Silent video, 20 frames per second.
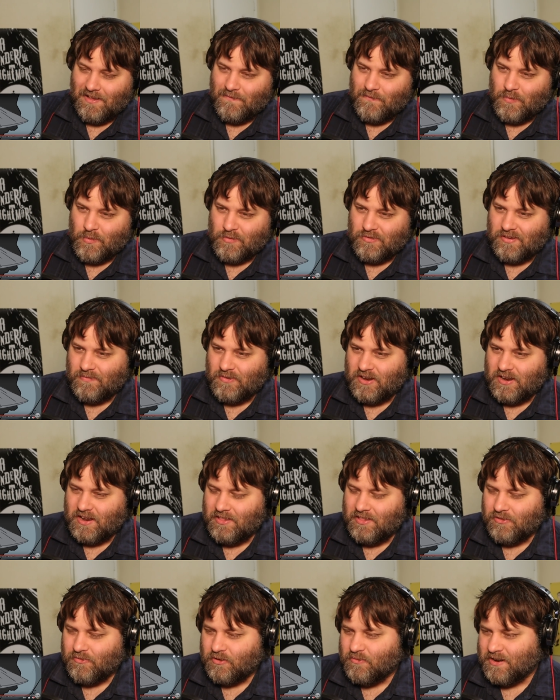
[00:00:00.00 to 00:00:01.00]
Four seven
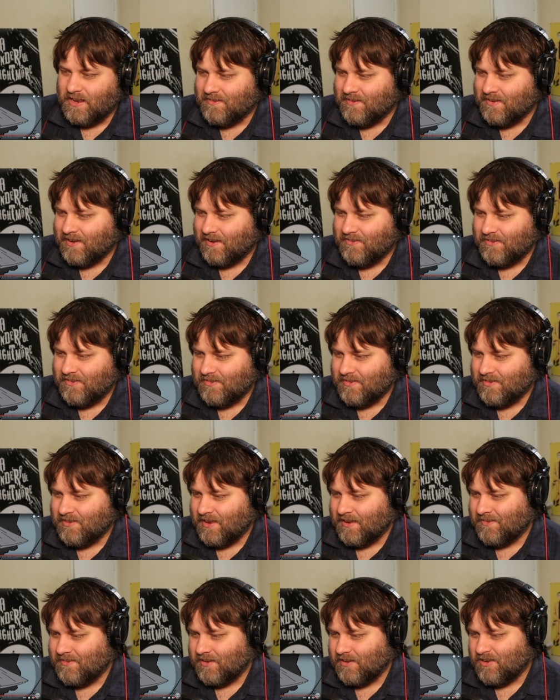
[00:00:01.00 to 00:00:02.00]
nine three. When he touches
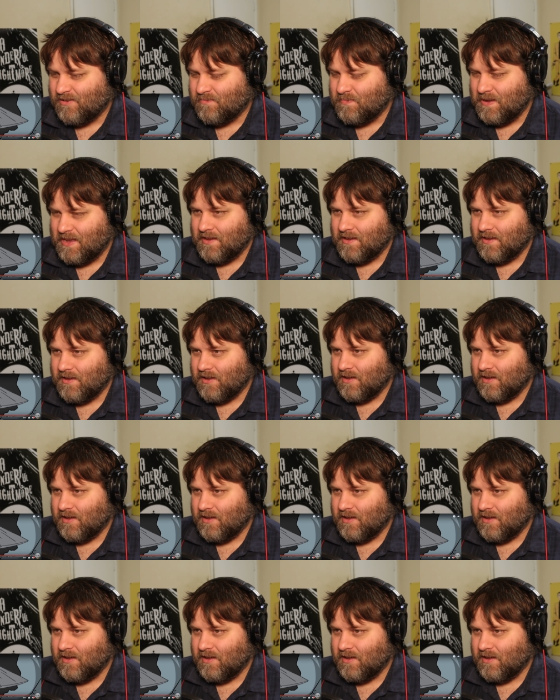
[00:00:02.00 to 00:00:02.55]
things that could be